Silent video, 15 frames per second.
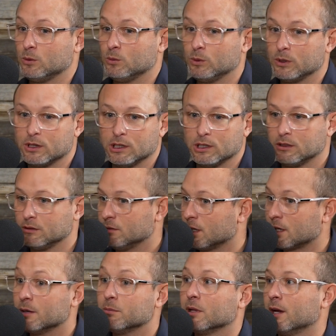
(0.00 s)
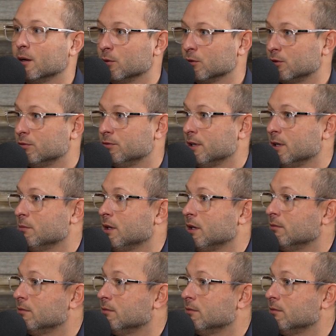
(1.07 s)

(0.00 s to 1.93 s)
within a couple hours of family.